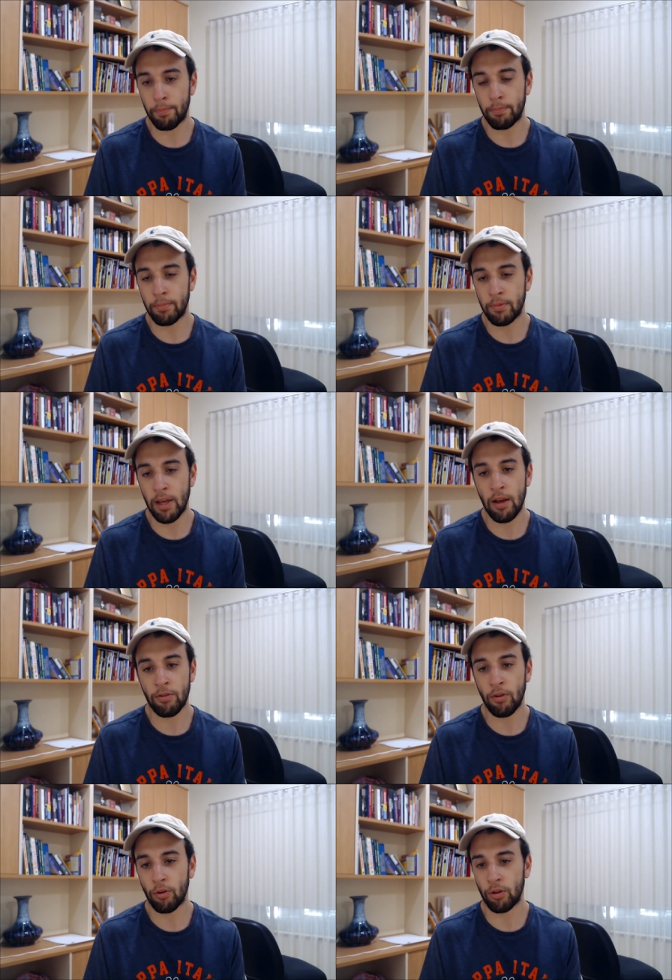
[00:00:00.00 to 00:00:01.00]
Dow's
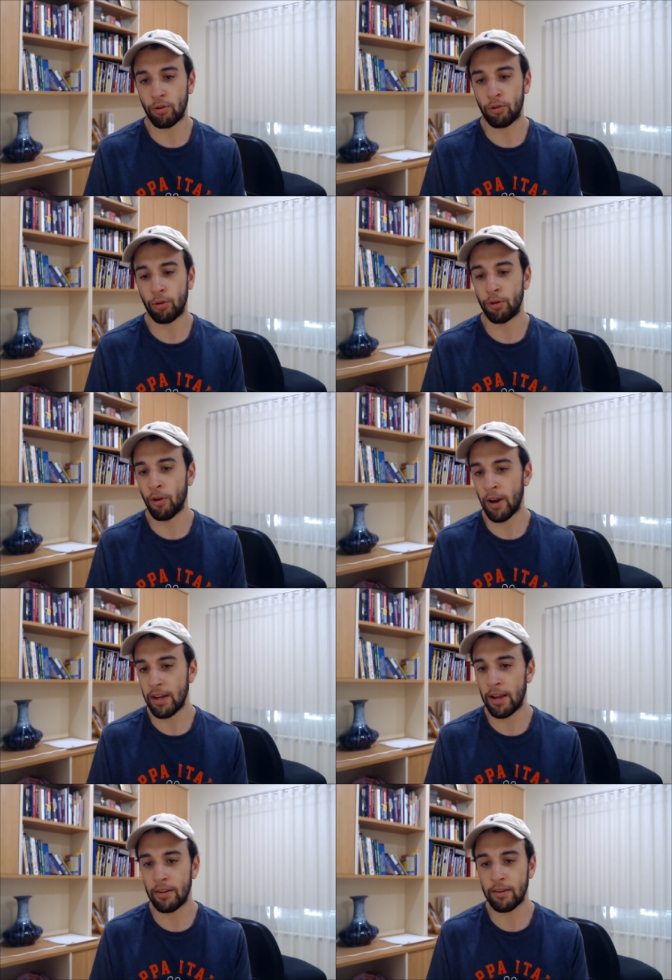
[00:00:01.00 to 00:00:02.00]
not looking too great,
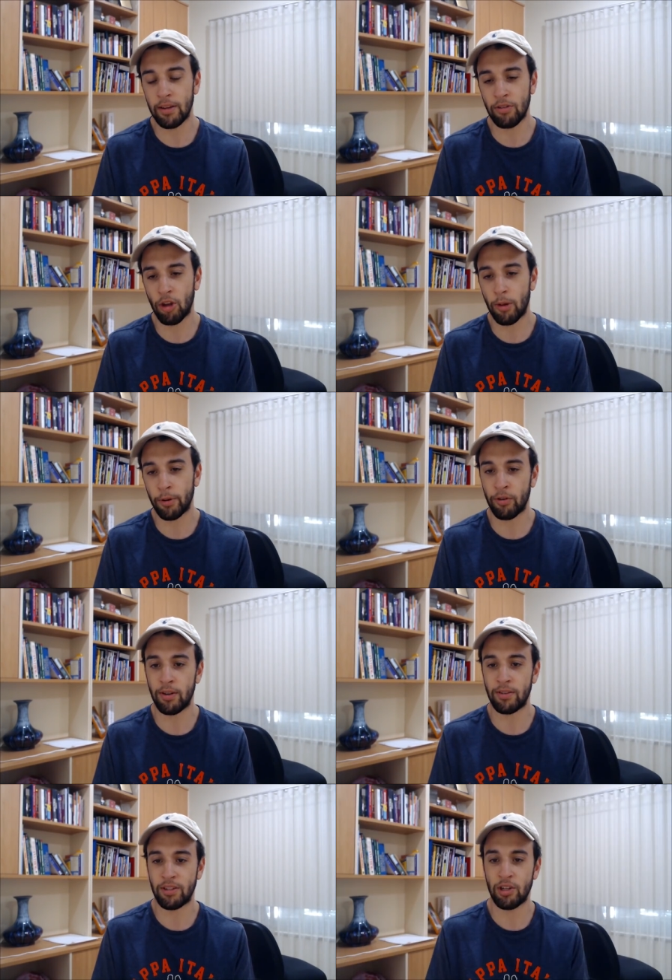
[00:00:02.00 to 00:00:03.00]
and his time on
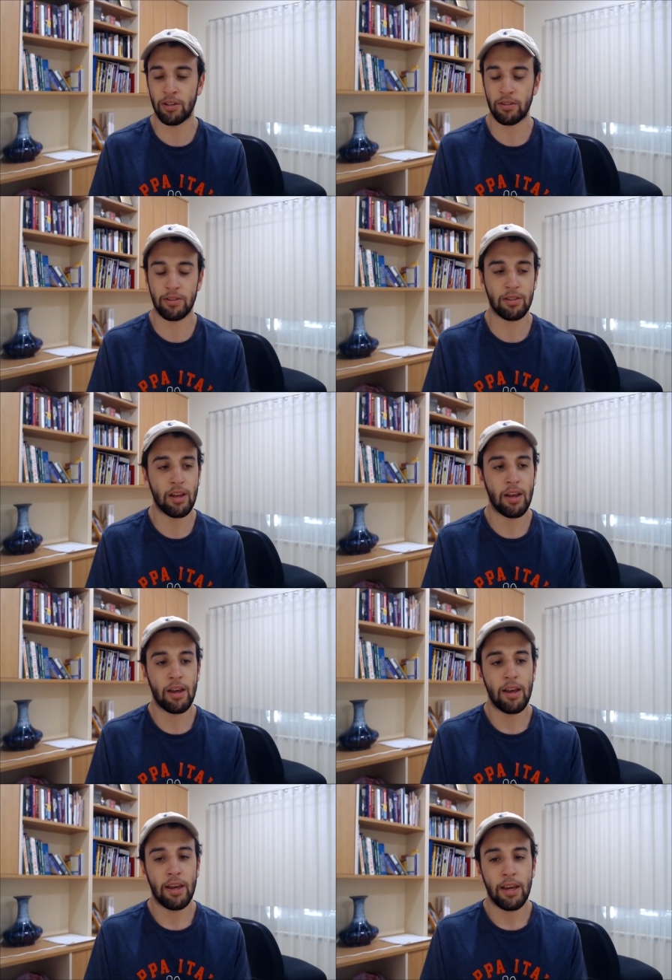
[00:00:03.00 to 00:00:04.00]
ground suggests
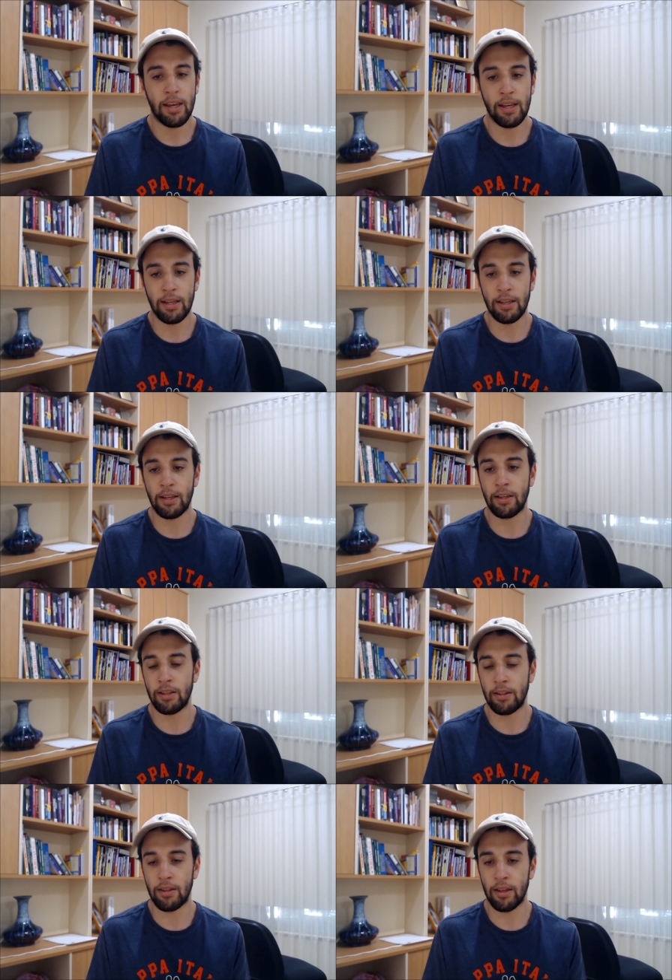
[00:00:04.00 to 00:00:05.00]

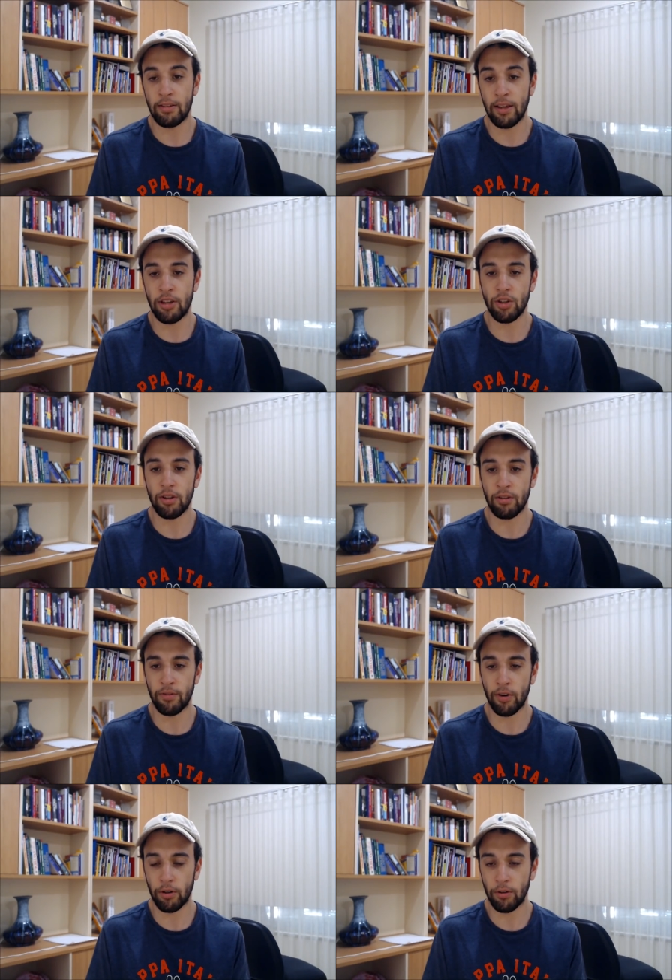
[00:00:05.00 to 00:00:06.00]
his engine isn't
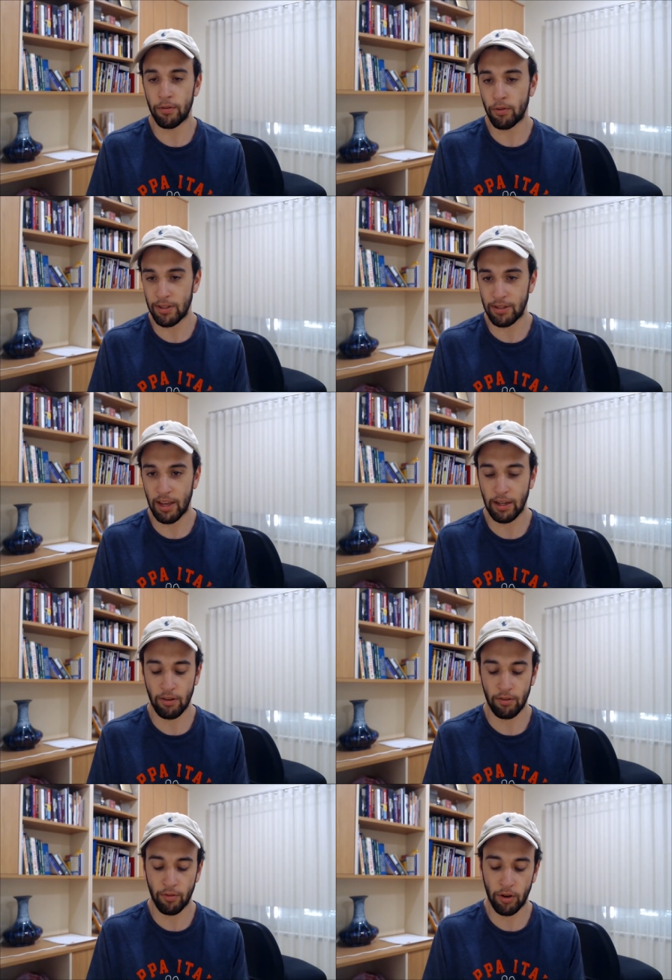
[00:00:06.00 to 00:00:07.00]
very good, or his tank
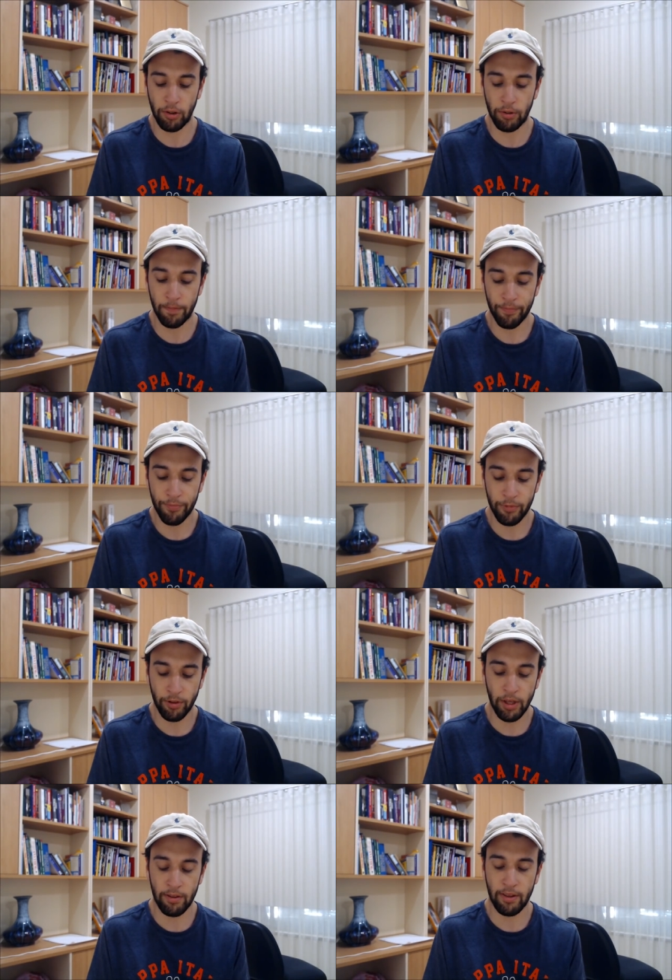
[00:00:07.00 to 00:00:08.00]
isn't very good. So
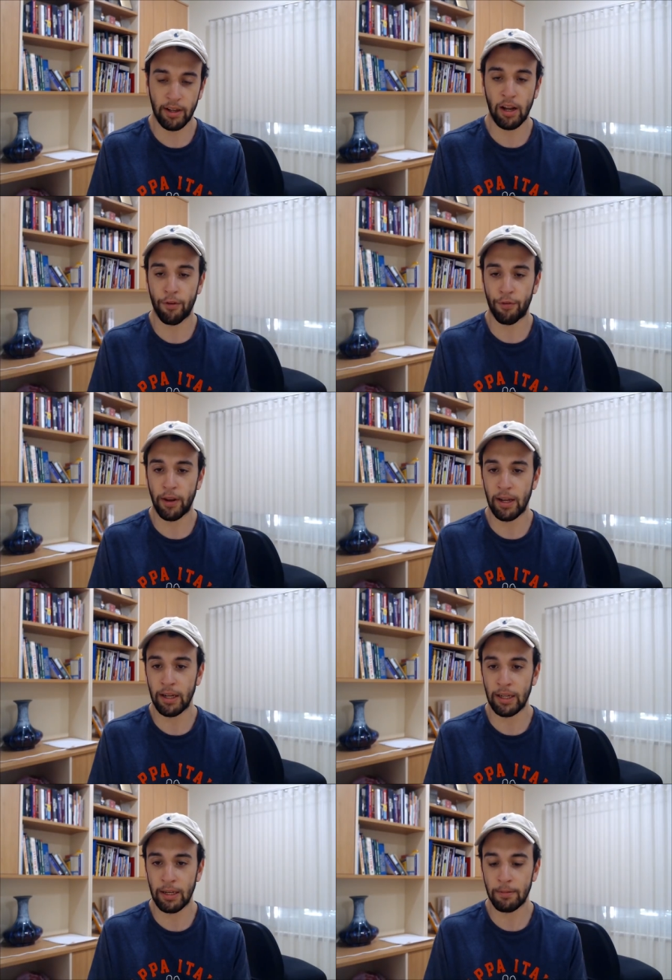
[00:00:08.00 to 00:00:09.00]
yeah, second half fade out
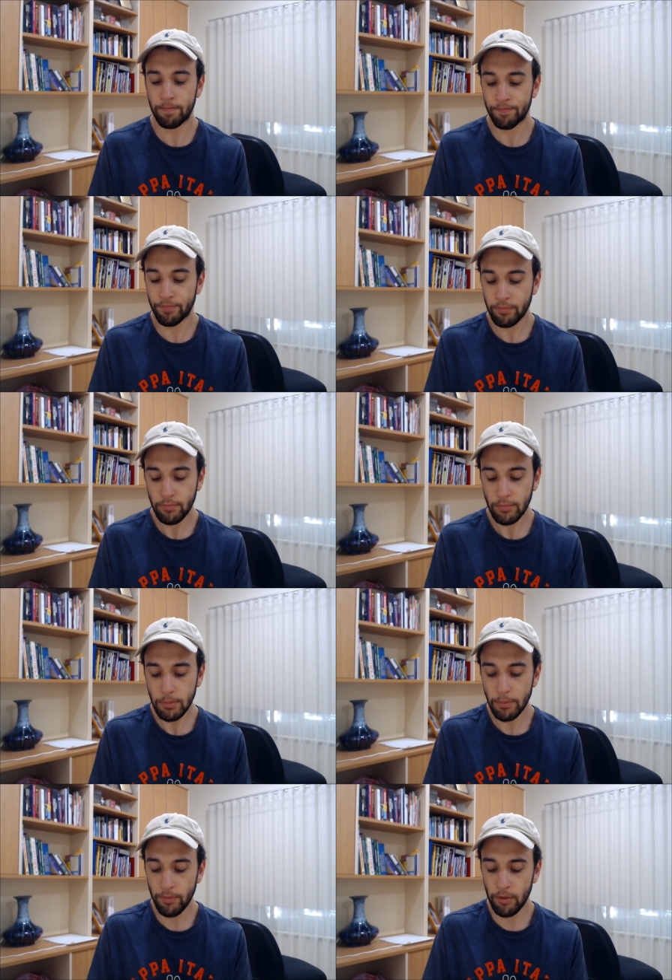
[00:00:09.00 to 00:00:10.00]
again.
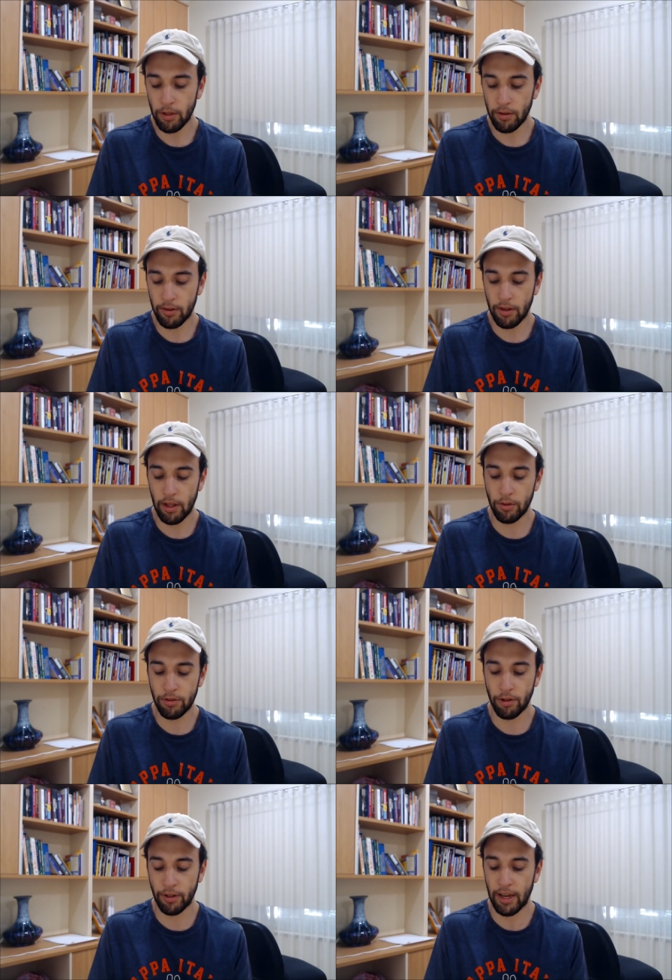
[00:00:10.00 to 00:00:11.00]
Looks
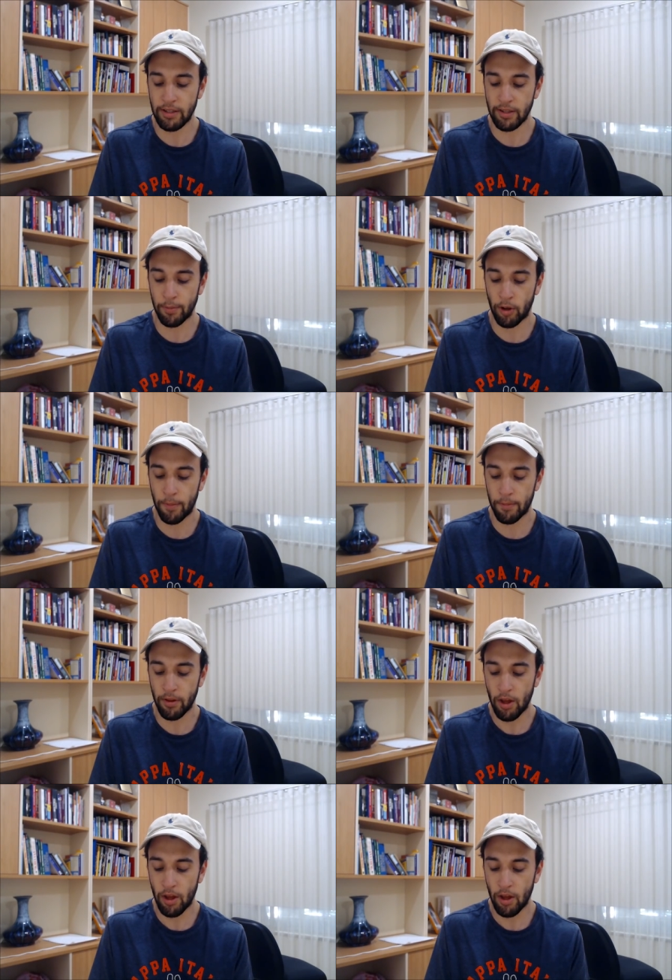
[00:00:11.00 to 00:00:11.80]
okay sometimes.